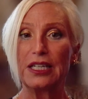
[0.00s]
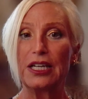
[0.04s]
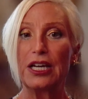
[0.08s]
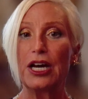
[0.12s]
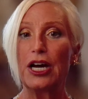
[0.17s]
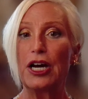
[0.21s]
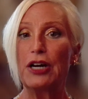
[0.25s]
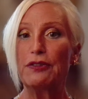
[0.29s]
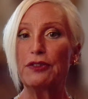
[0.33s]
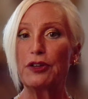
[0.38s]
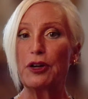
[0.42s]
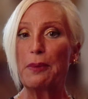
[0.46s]

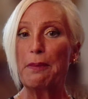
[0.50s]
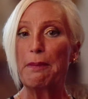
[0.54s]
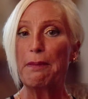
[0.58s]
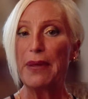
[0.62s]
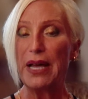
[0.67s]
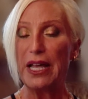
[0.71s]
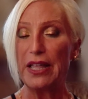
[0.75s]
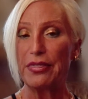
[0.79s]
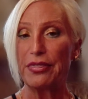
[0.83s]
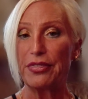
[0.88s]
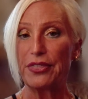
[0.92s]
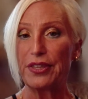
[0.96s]
Over a
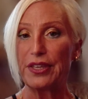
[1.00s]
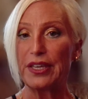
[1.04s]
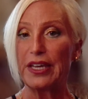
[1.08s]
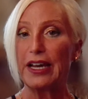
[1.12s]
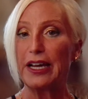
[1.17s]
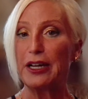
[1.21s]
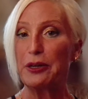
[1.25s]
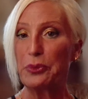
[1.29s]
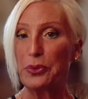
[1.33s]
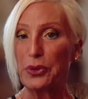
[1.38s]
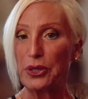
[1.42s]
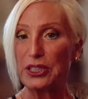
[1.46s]
month,
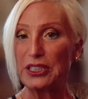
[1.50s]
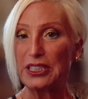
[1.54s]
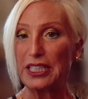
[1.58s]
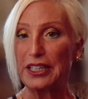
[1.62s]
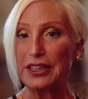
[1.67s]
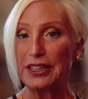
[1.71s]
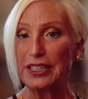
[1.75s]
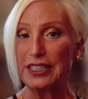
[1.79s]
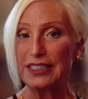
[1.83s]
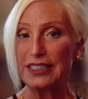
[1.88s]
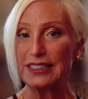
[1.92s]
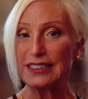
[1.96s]
I worked on
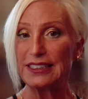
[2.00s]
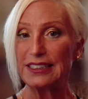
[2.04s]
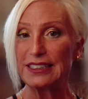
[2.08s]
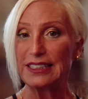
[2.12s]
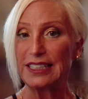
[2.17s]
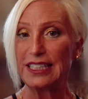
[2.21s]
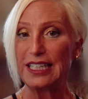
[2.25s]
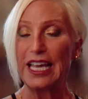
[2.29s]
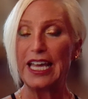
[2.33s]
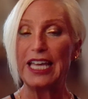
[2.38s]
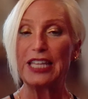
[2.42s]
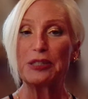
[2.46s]
this.
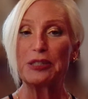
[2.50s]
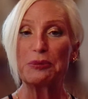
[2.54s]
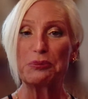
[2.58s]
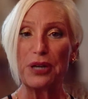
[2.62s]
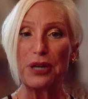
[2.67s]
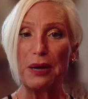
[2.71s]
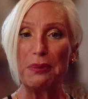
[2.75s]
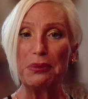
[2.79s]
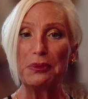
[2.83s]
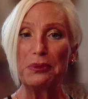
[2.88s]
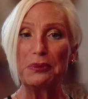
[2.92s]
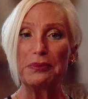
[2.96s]
And the
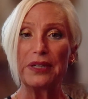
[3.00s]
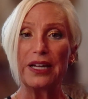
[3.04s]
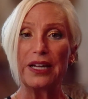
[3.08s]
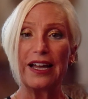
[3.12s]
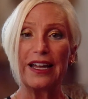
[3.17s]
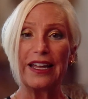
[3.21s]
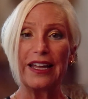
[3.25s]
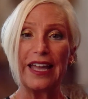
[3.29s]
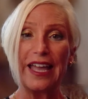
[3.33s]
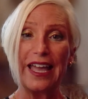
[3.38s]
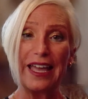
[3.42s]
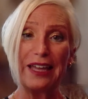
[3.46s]
problem I
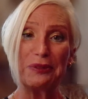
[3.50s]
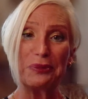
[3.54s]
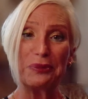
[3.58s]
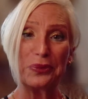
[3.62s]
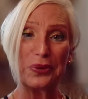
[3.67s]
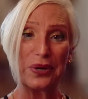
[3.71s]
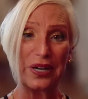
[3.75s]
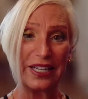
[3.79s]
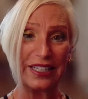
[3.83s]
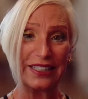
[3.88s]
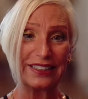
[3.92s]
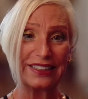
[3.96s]
had
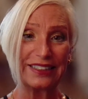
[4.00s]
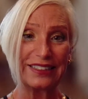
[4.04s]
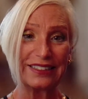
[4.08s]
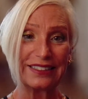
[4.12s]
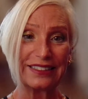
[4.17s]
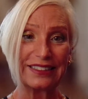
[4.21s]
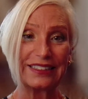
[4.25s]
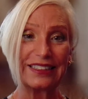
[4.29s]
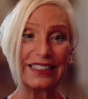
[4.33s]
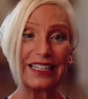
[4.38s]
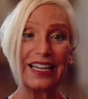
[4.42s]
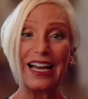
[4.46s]
was
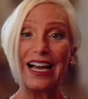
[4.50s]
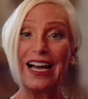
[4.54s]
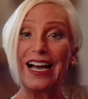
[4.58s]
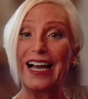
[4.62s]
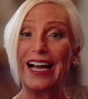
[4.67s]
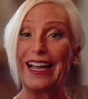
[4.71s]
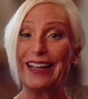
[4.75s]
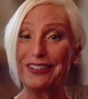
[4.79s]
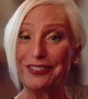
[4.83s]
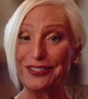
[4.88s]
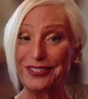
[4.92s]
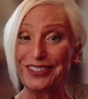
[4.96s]

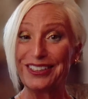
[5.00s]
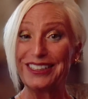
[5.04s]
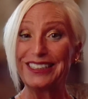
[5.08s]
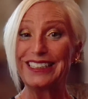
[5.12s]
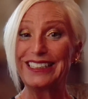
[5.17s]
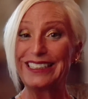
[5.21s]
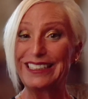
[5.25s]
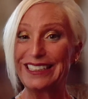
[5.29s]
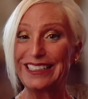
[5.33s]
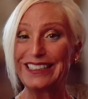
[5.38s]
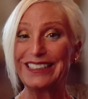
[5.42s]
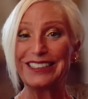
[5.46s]
I really
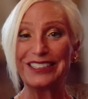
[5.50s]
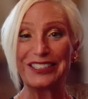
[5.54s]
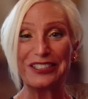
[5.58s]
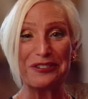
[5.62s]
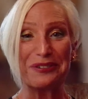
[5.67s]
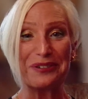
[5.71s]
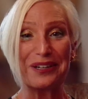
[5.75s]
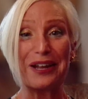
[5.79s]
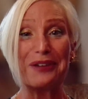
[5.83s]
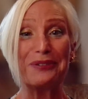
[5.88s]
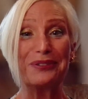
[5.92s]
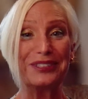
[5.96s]
didn't know
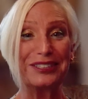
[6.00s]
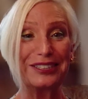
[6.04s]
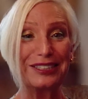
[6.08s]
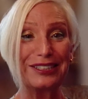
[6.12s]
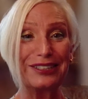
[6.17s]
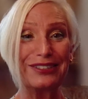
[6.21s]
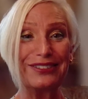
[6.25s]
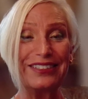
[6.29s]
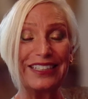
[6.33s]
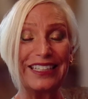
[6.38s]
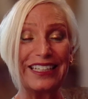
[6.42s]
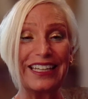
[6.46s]
what I was
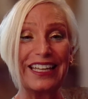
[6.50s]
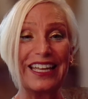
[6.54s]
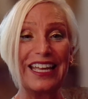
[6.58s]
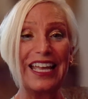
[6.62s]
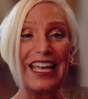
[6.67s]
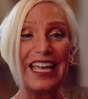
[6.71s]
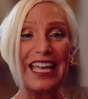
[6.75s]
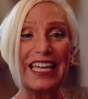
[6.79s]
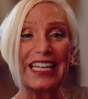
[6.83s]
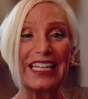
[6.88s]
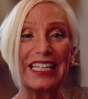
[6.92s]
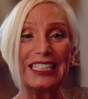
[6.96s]
doing.
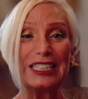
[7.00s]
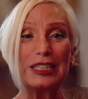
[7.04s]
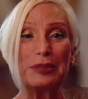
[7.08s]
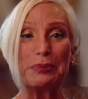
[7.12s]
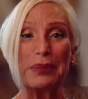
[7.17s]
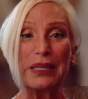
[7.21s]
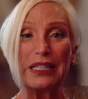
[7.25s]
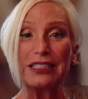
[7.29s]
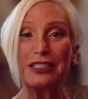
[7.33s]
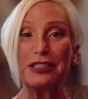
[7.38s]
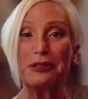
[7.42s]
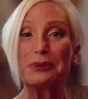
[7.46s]
And I
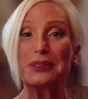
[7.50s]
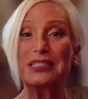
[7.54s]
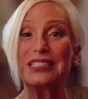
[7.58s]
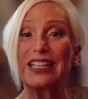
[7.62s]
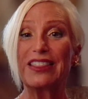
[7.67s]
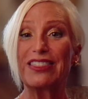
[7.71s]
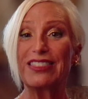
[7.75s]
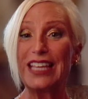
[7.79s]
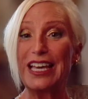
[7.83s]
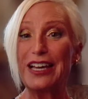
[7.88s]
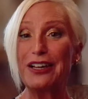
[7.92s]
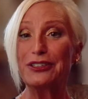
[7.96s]
spent almost
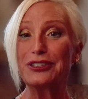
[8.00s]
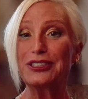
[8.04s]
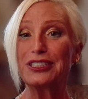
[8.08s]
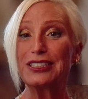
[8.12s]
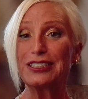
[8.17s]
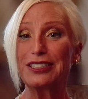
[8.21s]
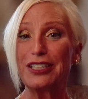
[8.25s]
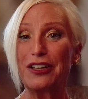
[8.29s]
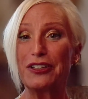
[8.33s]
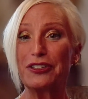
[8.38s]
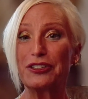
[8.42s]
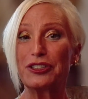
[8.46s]

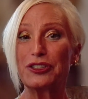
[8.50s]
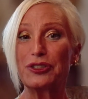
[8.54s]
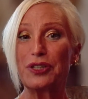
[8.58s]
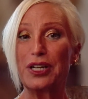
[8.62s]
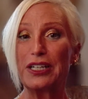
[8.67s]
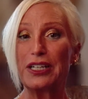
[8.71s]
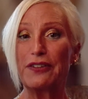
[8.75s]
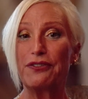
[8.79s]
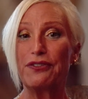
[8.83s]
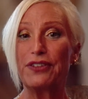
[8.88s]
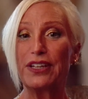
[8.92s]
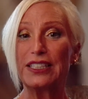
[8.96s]
$1,000 trying
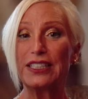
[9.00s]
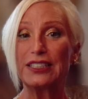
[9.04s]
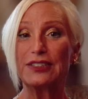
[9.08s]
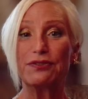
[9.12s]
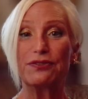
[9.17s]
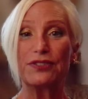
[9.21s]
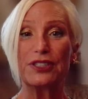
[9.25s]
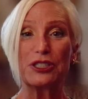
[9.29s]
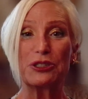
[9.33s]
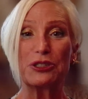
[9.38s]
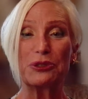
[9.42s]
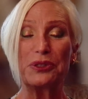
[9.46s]
to fix
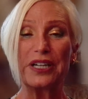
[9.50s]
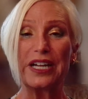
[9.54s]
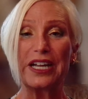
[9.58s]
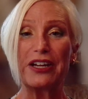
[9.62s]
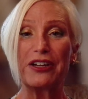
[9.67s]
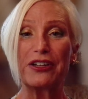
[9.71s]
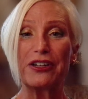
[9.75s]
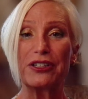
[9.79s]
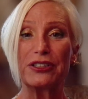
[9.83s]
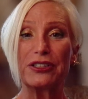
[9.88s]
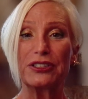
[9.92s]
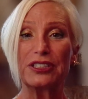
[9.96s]
visual
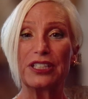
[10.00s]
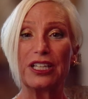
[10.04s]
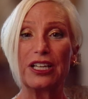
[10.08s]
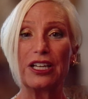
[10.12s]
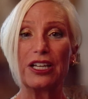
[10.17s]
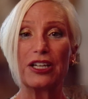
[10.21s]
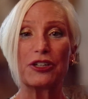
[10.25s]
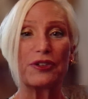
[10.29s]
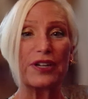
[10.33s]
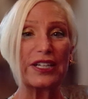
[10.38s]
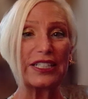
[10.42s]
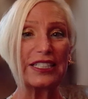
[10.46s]
errors,
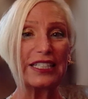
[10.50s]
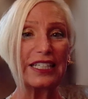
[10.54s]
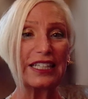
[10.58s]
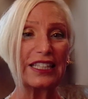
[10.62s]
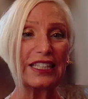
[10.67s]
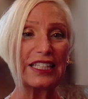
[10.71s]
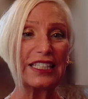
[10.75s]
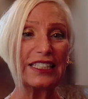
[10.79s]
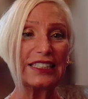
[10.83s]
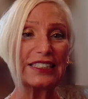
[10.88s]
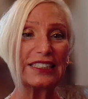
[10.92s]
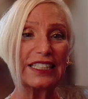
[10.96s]
correcting
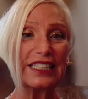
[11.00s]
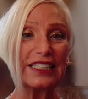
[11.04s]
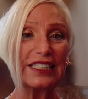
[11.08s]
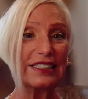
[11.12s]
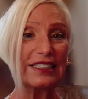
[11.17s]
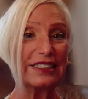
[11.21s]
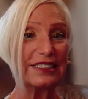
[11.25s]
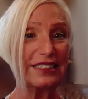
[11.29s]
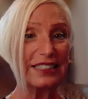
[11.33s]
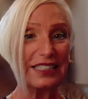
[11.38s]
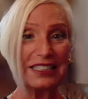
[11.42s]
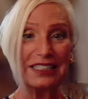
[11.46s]
things that
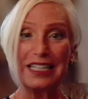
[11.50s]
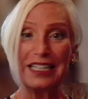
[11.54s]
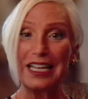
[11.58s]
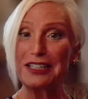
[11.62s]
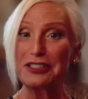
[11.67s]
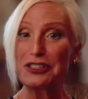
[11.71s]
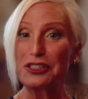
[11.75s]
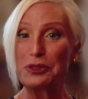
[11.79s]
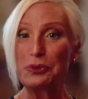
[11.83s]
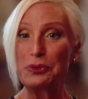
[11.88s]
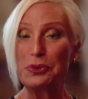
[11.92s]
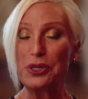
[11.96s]
didn't
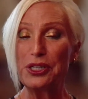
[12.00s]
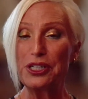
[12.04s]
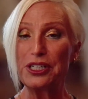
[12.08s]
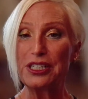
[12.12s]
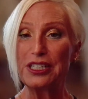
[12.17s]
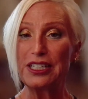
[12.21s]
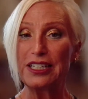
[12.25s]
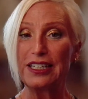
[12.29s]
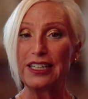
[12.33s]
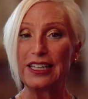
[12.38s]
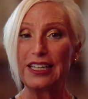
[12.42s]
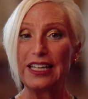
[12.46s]
actually
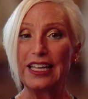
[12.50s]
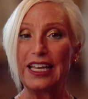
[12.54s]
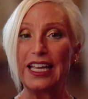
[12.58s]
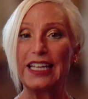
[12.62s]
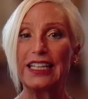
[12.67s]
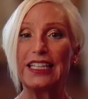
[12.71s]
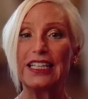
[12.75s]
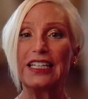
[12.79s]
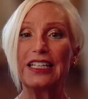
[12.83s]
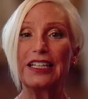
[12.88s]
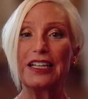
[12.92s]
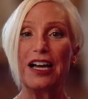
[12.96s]
work, and
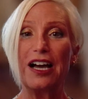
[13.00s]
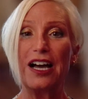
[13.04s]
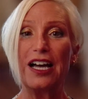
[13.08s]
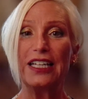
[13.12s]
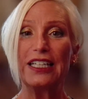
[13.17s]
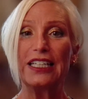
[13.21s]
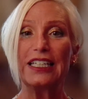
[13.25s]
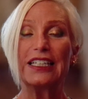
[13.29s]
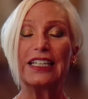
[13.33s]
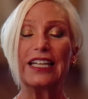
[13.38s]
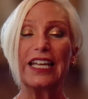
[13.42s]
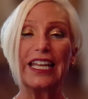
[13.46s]
getting caught
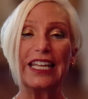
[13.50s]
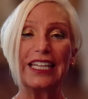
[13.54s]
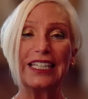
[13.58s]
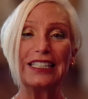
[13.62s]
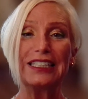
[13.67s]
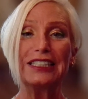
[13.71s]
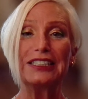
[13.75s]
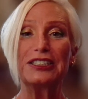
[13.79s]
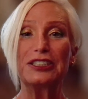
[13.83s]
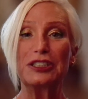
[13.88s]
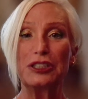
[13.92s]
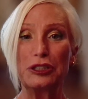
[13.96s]
in
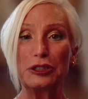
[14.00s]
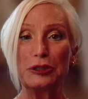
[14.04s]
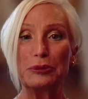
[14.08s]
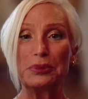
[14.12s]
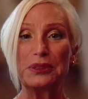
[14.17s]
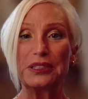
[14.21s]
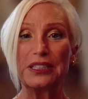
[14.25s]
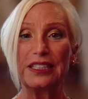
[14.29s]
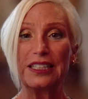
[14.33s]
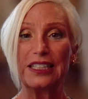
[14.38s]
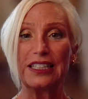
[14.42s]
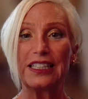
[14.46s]
endless
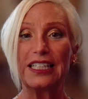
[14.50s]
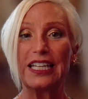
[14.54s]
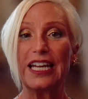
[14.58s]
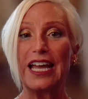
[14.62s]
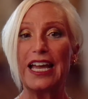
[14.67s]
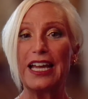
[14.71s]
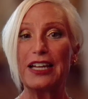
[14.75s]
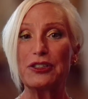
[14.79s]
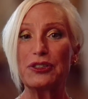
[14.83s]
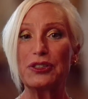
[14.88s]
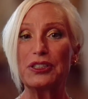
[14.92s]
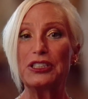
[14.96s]
loops that
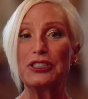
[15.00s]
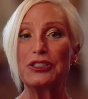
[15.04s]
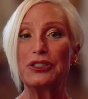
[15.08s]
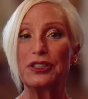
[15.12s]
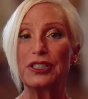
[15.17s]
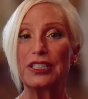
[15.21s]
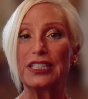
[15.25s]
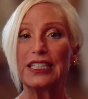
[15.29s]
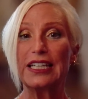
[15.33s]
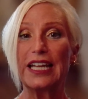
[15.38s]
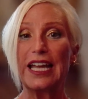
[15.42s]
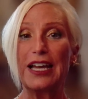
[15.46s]
actually
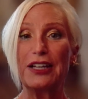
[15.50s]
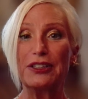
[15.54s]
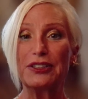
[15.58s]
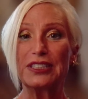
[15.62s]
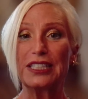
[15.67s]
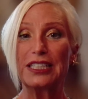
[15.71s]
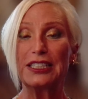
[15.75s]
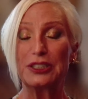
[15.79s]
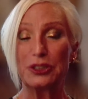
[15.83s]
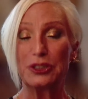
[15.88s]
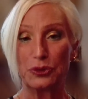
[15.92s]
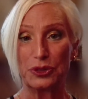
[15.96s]
took an
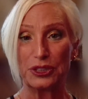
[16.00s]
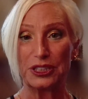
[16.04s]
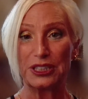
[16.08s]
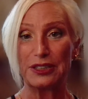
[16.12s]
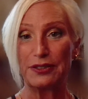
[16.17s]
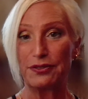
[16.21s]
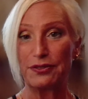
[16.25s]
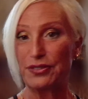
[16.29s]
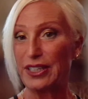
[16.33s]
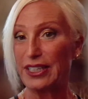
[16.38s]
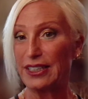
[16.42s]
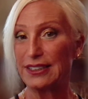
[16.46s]
outside source to
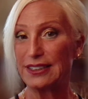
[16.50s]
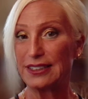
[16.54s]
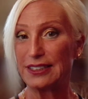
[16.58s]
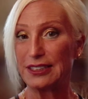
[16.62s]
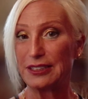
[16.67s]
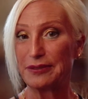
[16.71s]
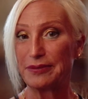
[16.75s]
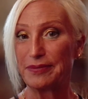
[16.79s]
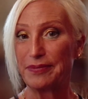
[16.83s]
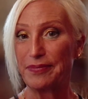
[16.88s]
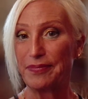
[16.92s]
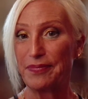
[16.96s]
fix.
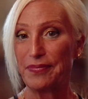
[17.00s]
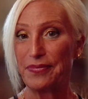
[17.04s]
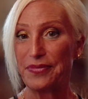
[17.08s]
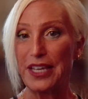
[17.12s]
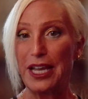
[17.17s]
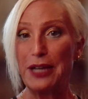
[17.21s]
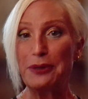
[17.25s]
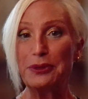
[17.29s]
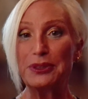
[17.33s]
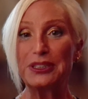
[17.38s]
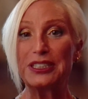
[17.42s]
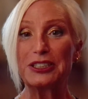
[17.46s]

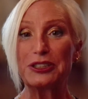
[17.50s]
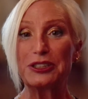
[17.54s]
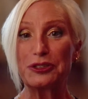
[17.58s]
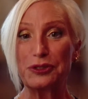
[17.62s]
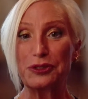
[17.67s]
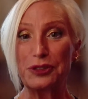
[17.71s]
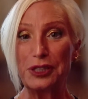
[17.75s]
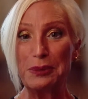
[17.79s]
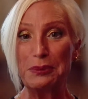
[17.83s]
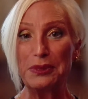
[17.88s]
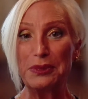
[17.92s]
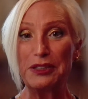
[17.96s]
I was
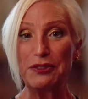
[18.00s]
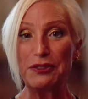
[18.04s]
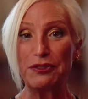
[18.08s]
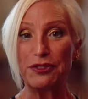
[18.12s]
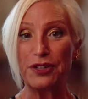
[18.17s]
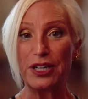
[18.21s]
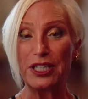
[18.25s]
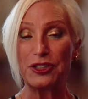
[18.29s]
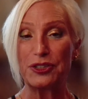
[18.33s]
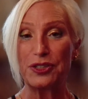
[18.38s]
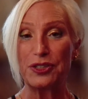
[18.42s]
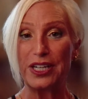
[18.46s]
extremely
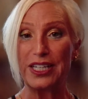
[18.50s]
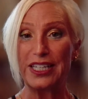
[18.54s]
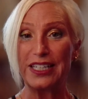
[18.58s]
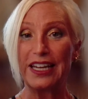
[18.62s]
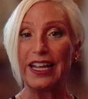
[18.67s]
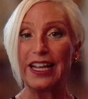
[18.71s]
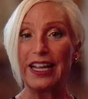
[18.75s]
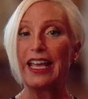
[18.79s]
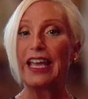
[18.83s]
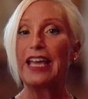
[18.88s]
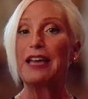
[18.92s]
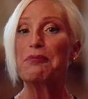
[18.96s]
frustrated
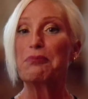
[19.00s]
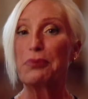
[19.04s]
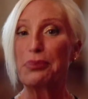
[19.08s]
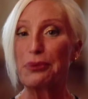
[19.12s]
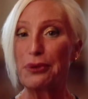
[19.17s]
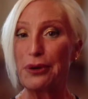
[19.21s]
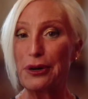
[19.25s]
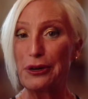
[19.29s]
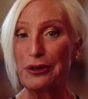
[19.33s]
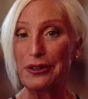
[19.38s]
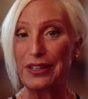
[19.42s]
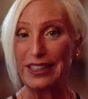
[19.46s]
and
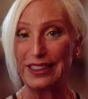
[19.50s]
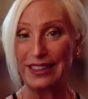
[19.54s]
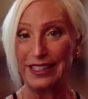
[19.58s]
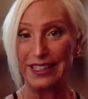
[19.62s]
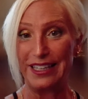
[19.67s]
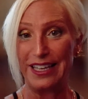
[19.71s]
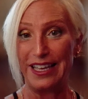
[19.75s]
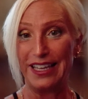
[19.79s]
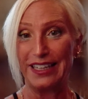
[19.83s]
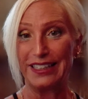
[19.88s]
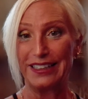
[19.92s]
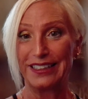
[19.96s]
broke at the
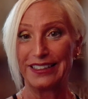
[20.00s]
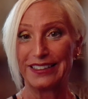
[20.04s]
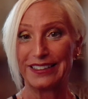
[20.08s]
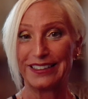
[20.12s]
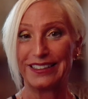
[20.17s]
end.